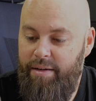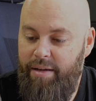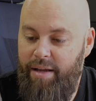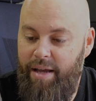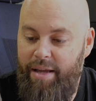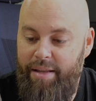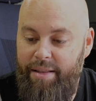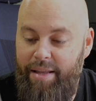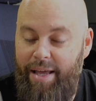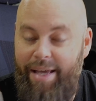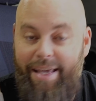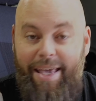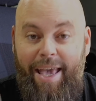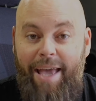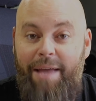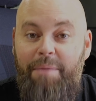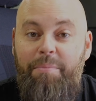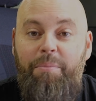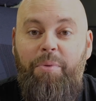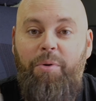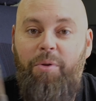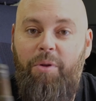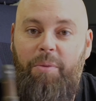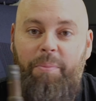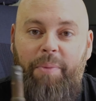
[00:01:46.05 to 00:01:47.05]
and they can
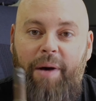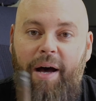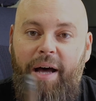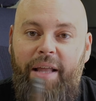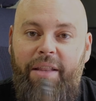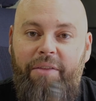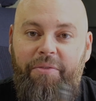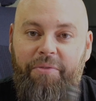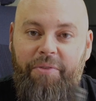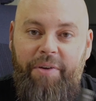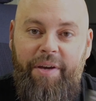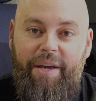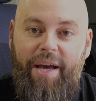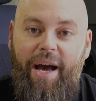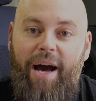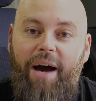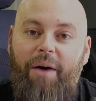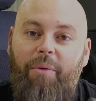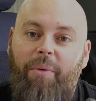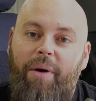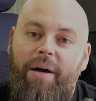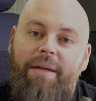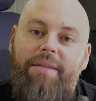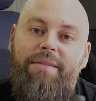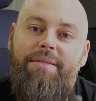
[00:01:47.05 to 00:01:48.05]
pull apart the
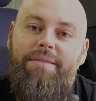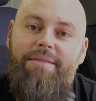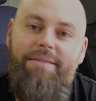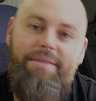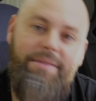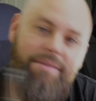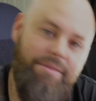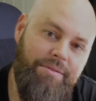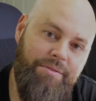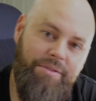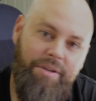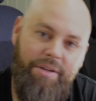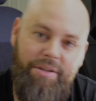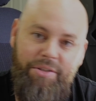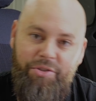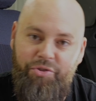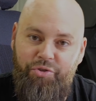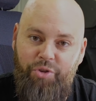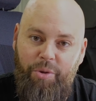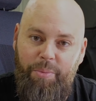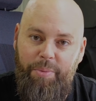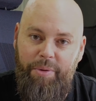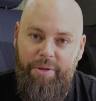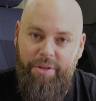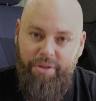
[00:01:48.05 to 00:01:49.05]
VR ones,
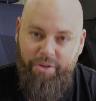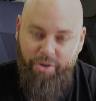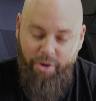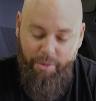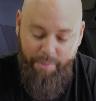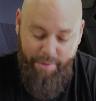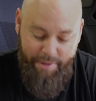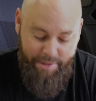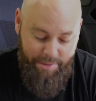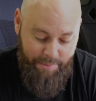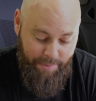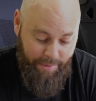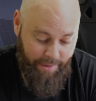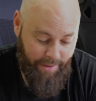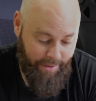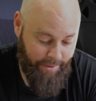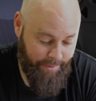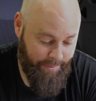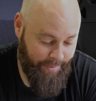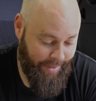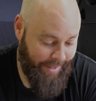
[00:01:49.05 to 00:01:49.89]
drop it in the comments below.